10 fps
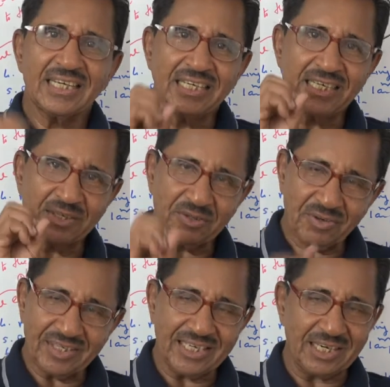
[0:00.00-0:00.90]
did
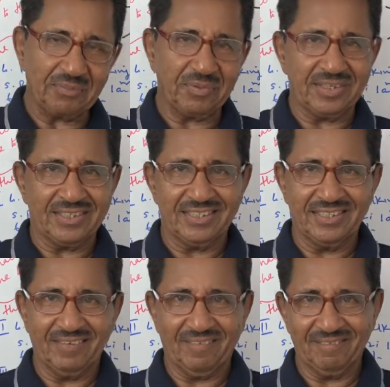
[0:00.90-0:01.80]
not take place.
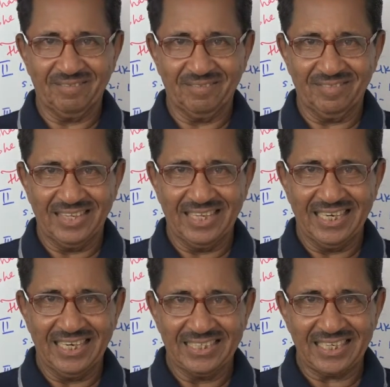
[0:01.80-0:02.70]

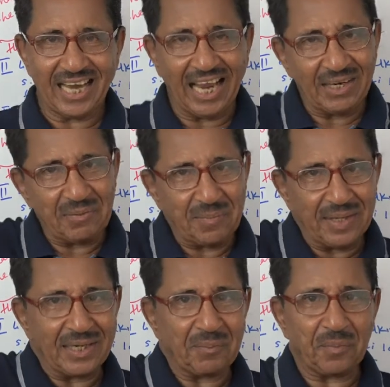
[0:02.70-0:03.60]
It's a kind of
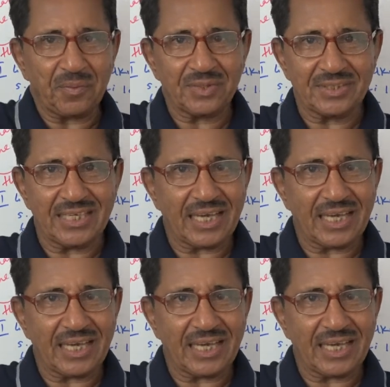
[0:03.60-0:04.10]
mental process, a